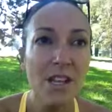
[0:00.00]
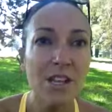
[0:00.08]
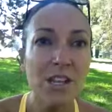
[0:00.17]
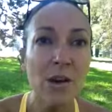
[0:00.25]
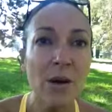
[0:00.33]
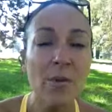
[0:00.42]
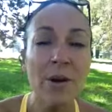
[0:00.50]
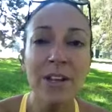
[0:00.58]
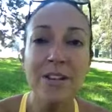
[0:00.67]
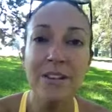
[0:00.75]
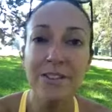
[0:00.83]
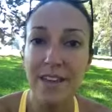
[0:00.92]
I want
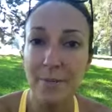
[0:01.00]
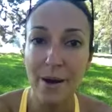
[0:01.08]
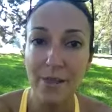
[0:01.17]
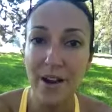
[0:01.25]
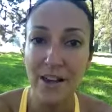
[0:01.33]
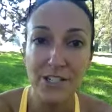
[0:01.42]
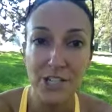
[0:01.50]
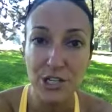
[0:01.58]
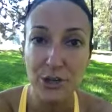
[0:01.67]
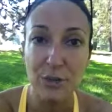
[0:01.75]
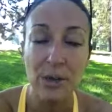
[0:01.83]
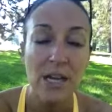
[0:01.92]
you to think about that
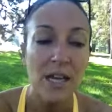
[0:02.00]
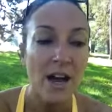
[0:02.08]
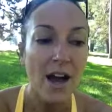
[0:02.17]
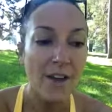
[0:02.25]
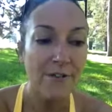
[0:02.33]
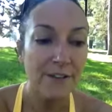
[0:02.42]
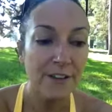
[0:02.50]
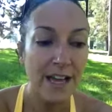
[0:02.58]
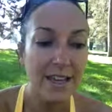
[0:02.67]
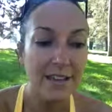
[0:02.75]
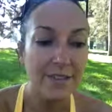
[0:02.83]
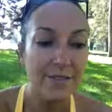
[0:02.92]
too. I feel
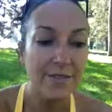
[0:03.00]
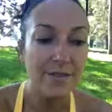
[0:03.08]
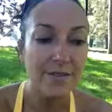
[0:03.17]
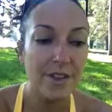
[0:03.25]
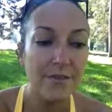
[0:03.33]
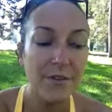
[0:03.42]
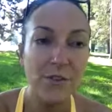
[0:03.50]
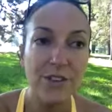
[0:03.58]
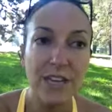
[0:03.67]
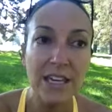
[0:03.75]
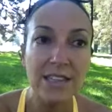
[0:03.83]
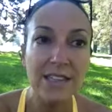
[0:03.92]
like if you're
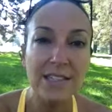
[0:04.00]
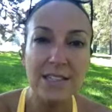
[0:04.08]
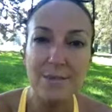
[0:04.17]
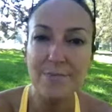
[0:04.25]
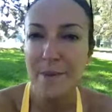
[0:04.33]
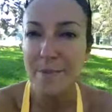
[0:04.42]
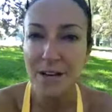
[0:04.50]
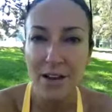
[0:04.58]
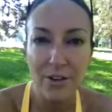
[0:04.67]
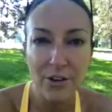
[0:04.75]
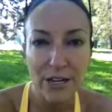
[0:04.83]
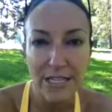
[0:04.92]
thinking that this is maybe
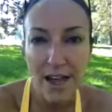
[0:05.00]
not a great